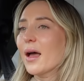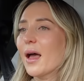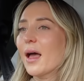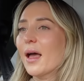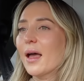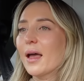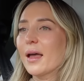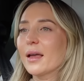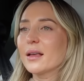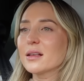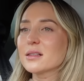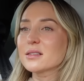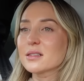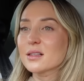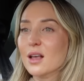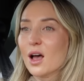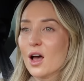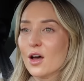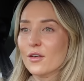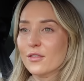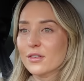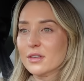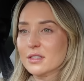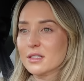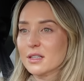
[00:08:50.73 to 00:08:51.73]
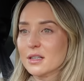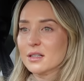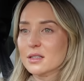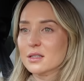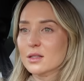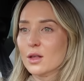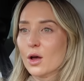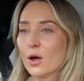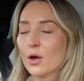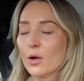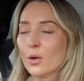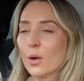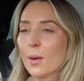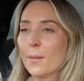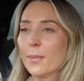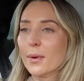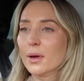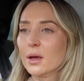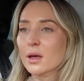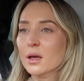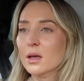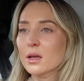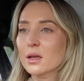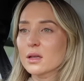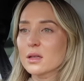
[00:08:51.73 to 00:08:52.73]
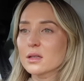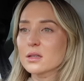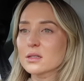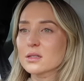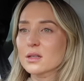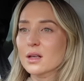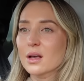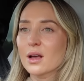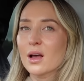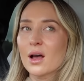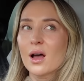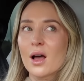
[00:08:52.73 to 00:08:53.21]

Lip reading: a services, though, because